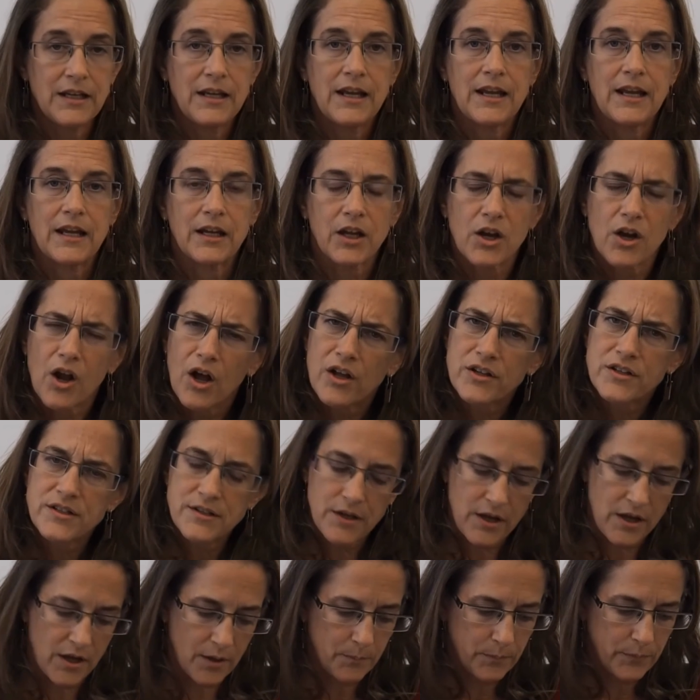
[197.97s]
and can also
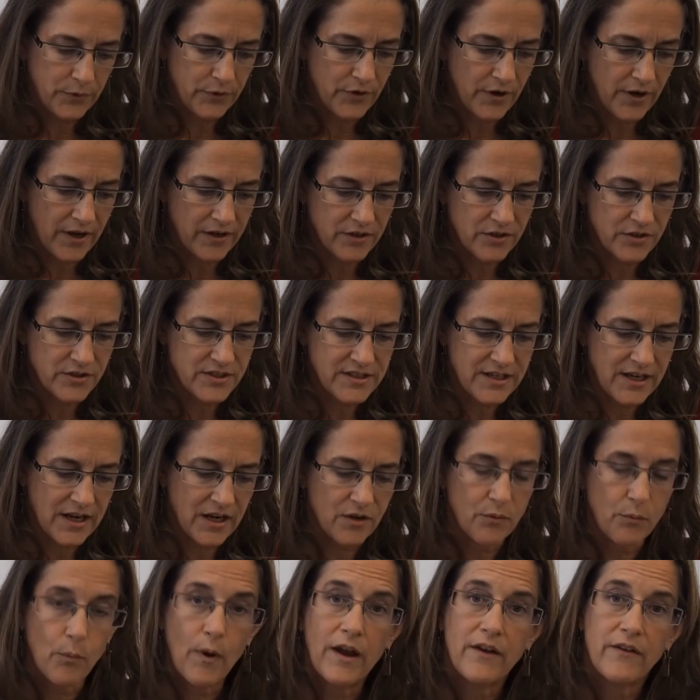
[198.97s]
help you to
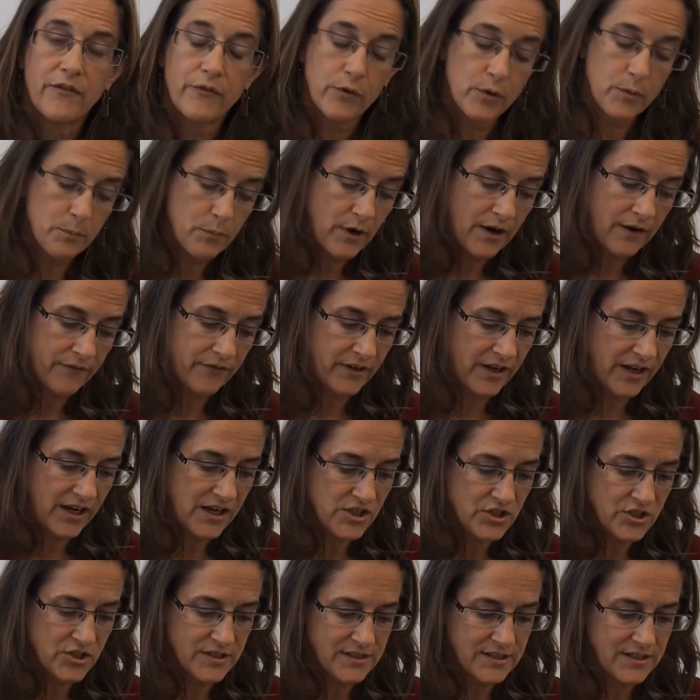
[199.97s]
understand why for-profit
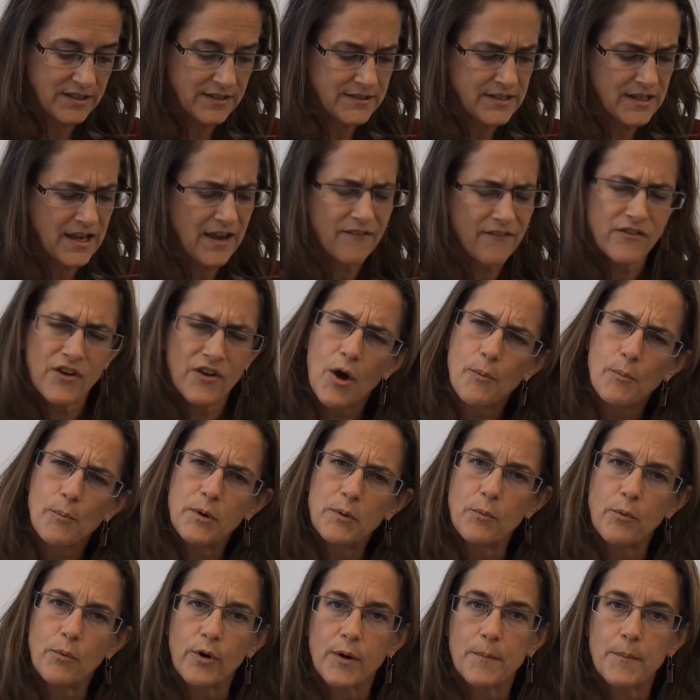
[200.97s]
agencies have not been
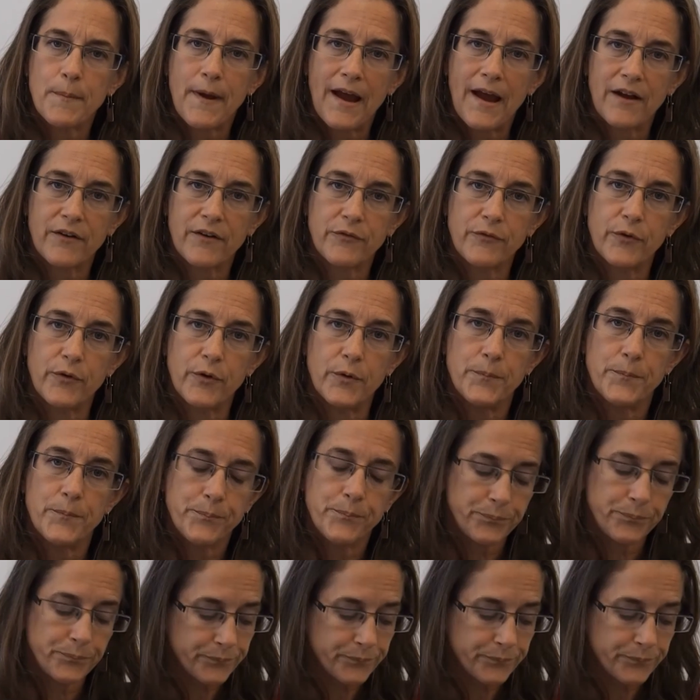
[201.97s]
more impactful.